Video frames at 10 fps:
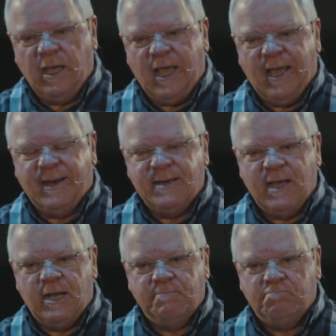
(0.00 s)
and
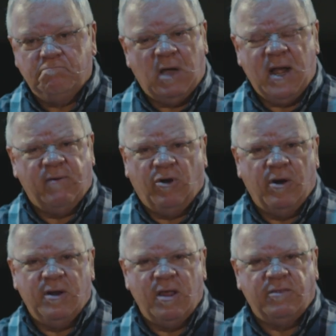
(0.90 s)
I never
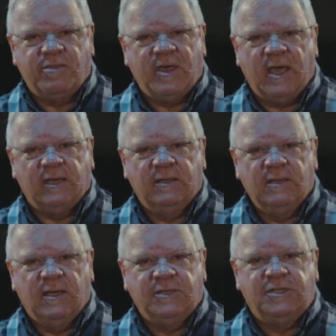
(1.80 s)
heard another thing
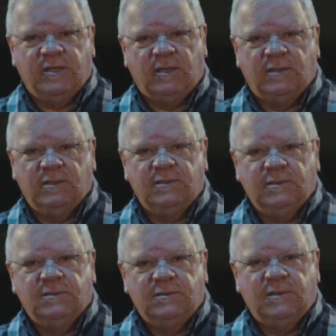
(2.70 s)
until
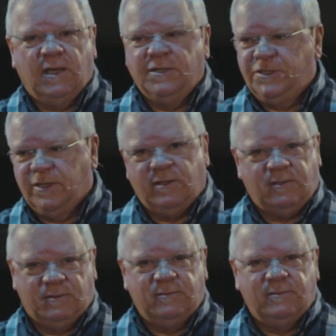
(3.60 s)

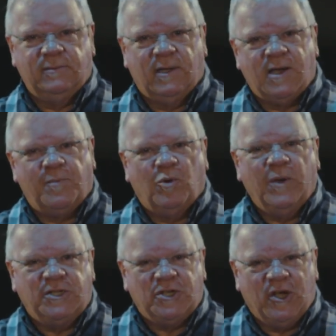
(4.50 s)
a couple
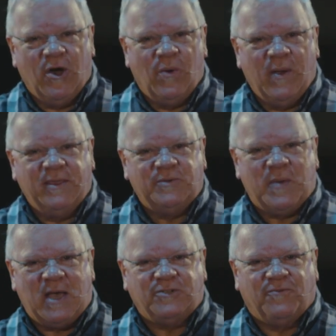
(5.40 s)
weeks ago when this
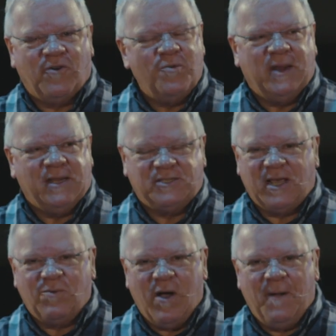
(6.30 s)
pastor phoned me, and he
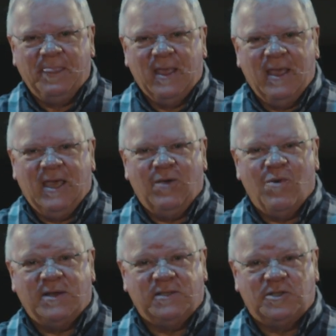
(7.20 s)
said, well, he
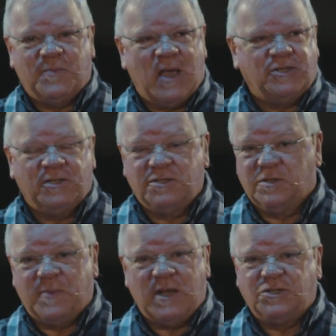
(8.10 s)
went to the specialist.
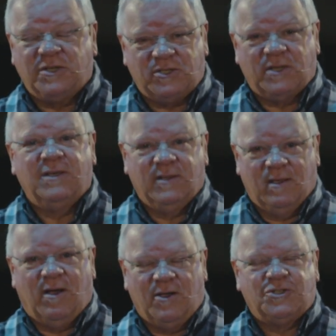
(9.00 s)
The specialist
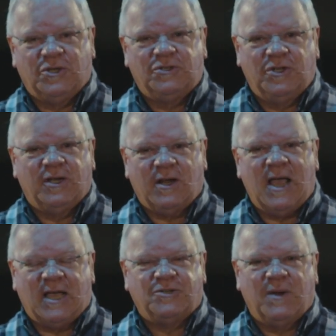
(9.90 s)
also took
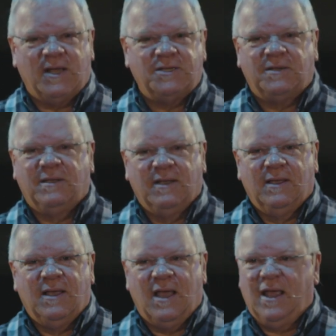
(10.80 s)
x-rays,
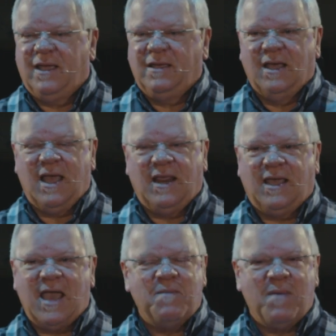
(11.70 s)
and he
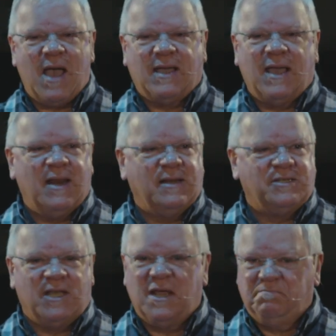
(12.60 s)
came back in and he
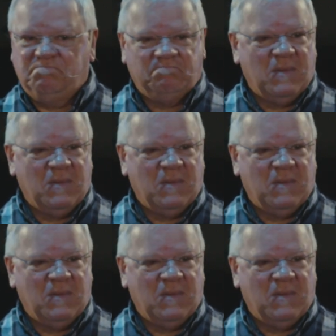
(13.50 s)
said,